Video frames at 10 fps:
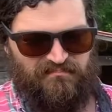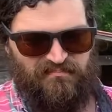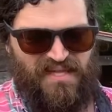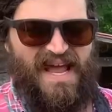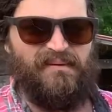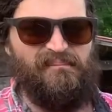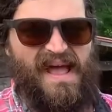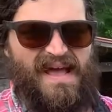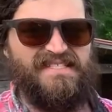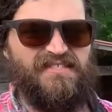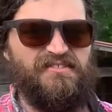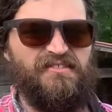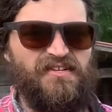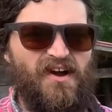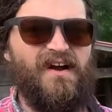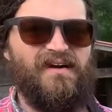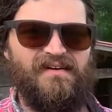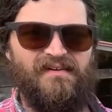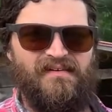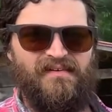black mass in your yard.
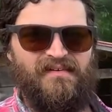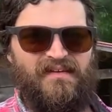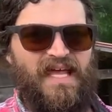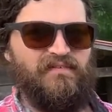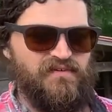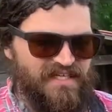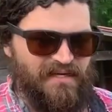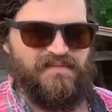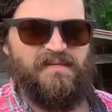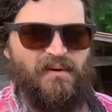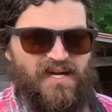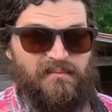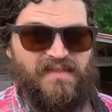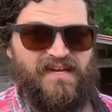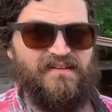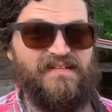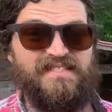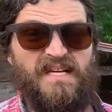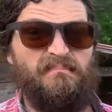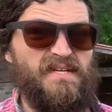If you dig up to the bottom of that, you're gonna
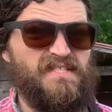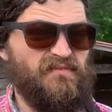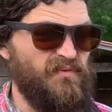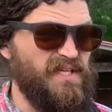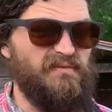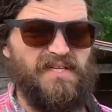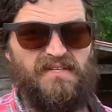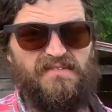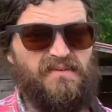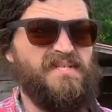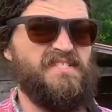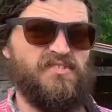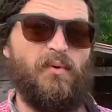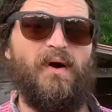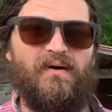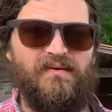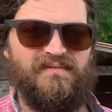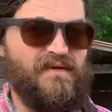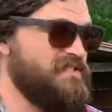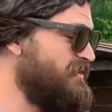see a bunch of really, really nutrient-rich soil
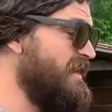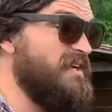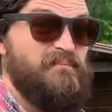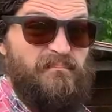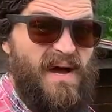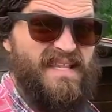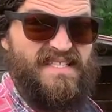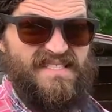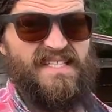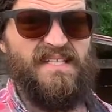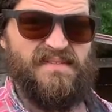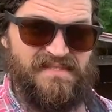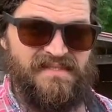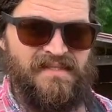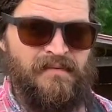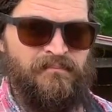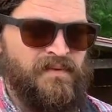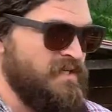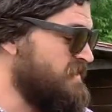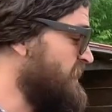that was created by these leaves.
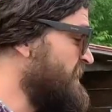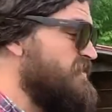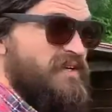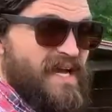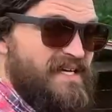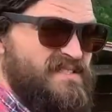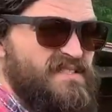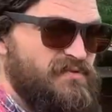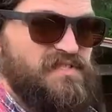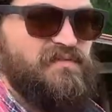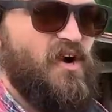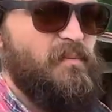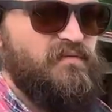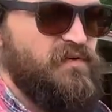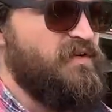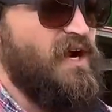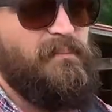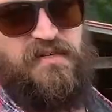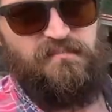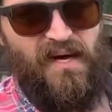So these are an excellent source of carbon for your
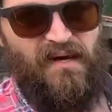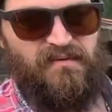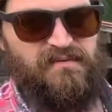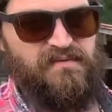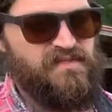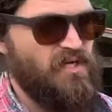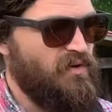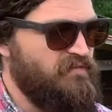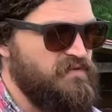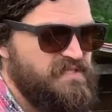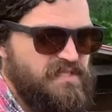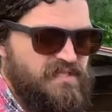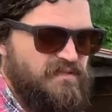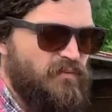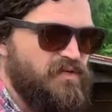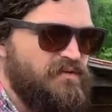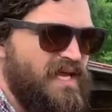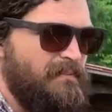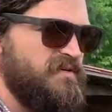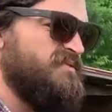compost pile. So if you see one of your
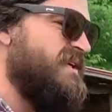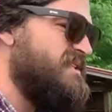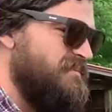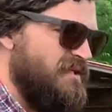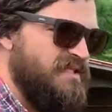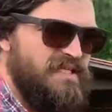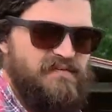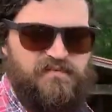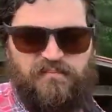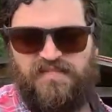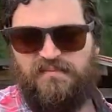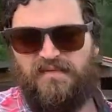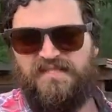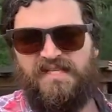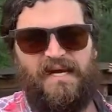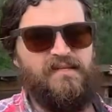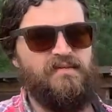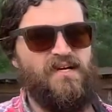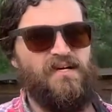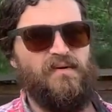neighbors rakes up their leaves, puts them on the side of the
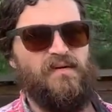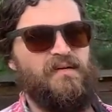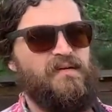road,